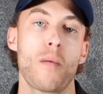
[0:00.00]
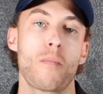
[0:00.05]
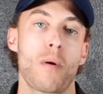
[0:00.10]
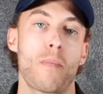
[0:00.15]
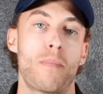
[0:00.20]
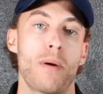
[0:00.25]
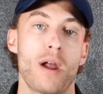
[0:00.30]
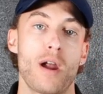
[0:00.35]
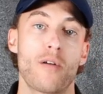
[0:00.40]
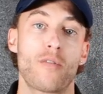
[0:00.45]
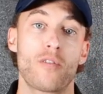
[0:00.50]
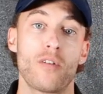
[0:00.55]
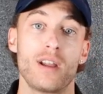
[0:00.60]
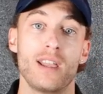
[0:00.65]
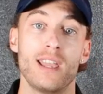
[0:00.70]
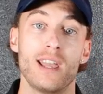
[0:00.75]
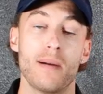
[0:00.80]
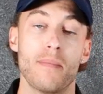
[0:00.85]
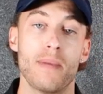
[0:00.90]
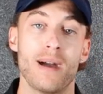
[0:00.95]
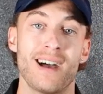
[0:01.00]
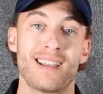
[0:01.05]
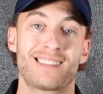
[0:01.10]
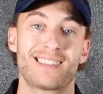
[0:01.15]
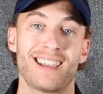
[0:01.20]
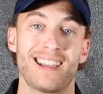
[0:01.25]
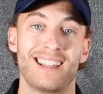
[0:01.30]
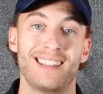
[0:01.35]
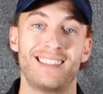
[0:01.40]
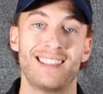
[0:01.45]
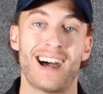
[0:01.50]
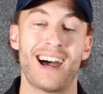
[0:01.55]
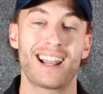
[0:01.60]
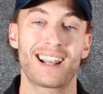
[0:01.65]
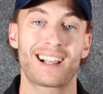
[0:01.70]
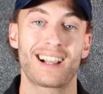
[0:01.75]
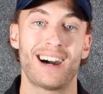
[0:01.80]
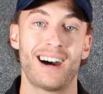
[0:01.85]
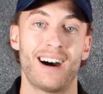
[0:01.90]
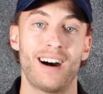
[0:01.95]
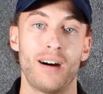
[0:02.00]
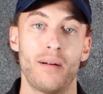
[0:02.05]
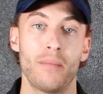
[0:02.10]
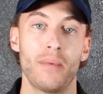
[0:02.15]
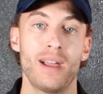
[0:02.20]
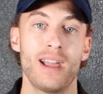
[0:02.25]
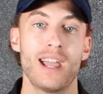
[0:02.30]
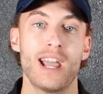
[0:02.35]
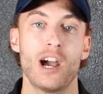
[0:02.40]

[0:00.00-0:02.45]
prepareforems.com.